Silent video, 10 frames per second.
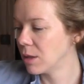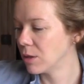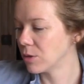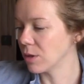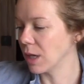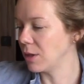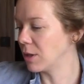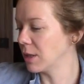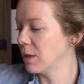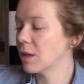so that you
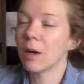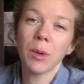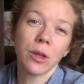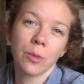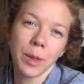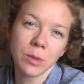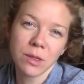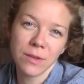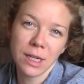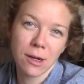can look up other
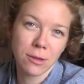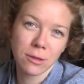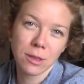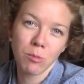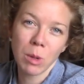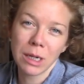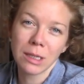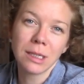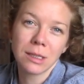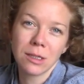people's videos, but
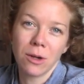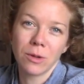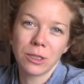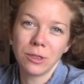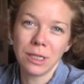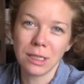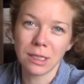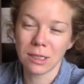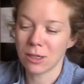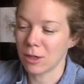at least know what you need
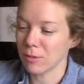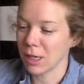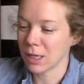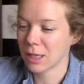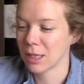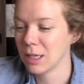to start with.